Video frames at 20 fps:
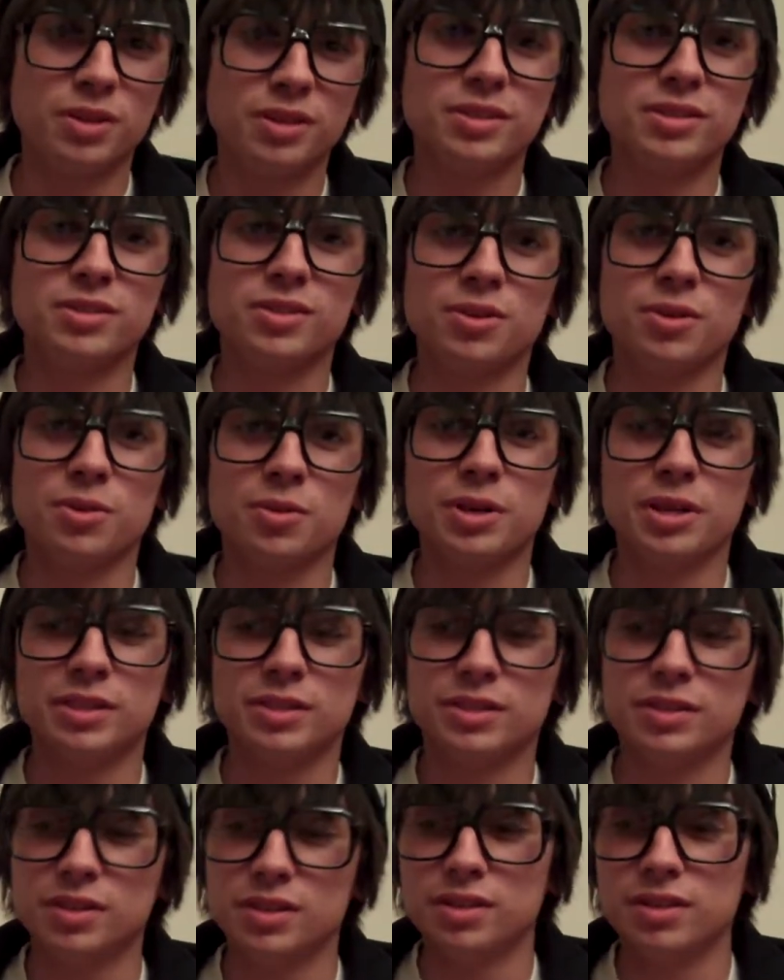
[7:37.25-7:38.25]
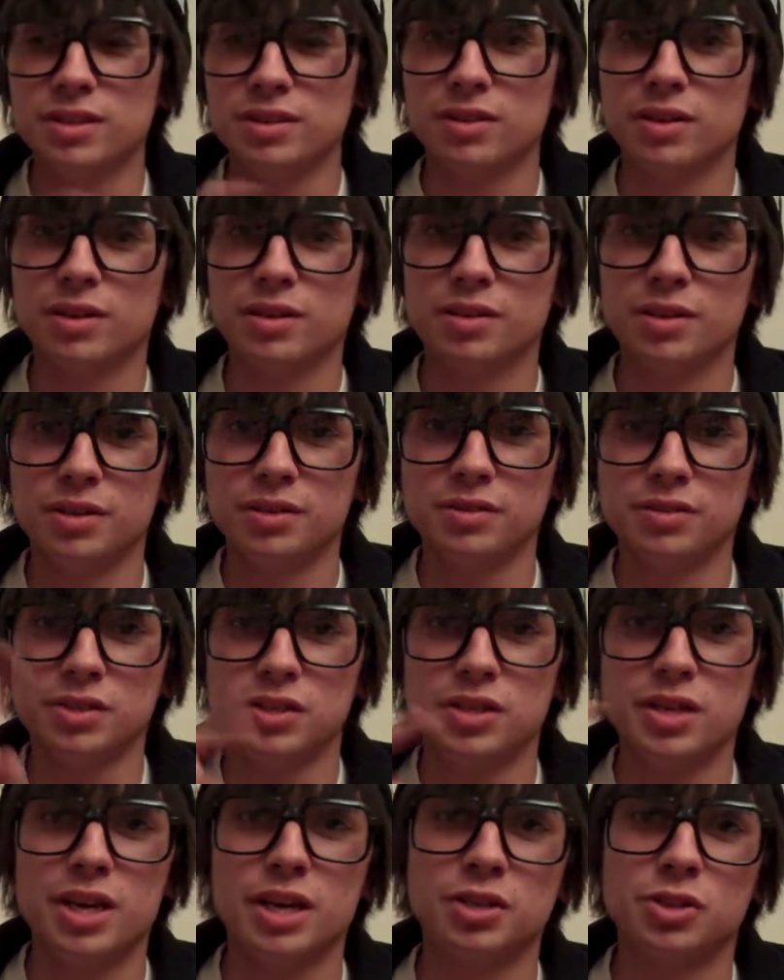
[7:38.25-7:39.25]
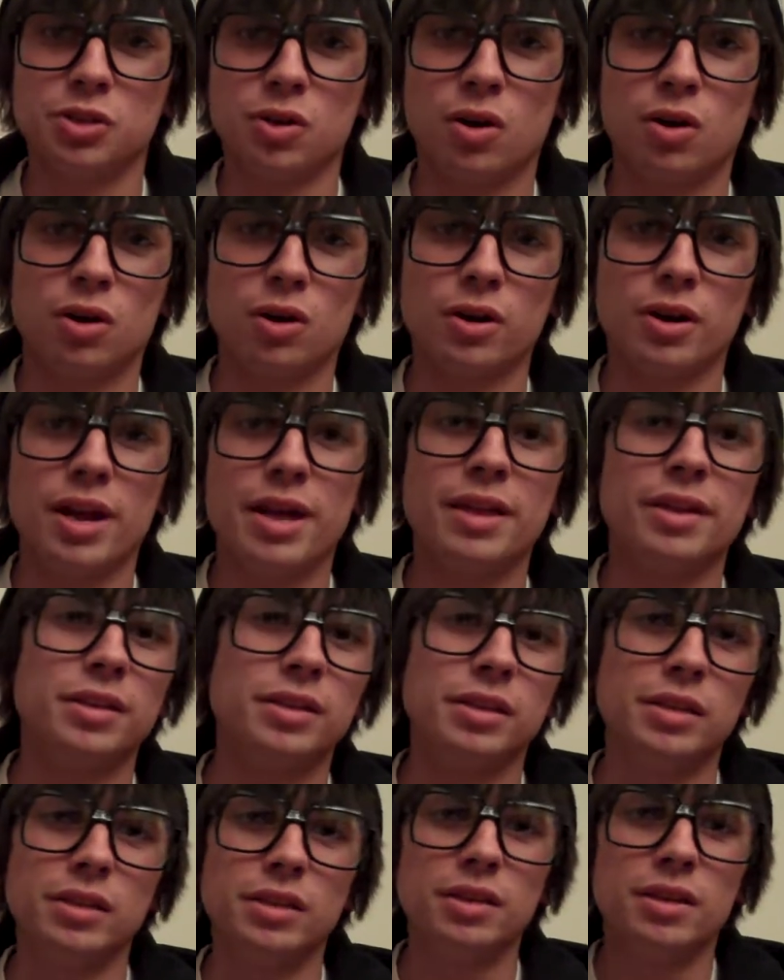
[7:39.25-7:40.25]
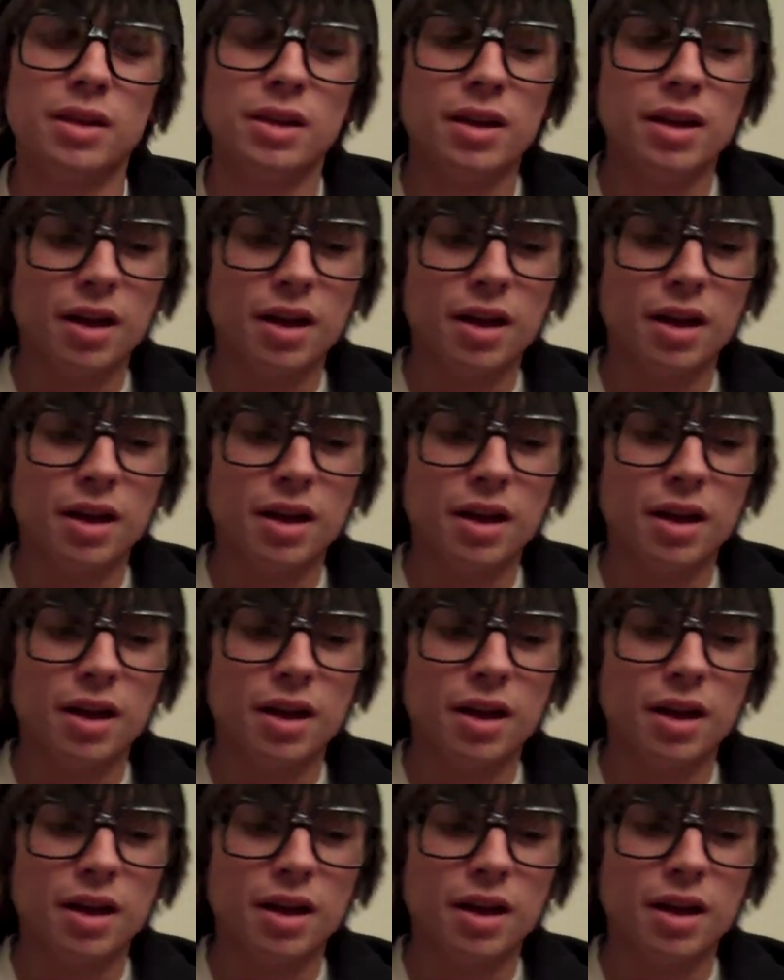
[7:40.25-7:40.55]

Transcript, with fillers: So it's seeking the, and then T H R N E.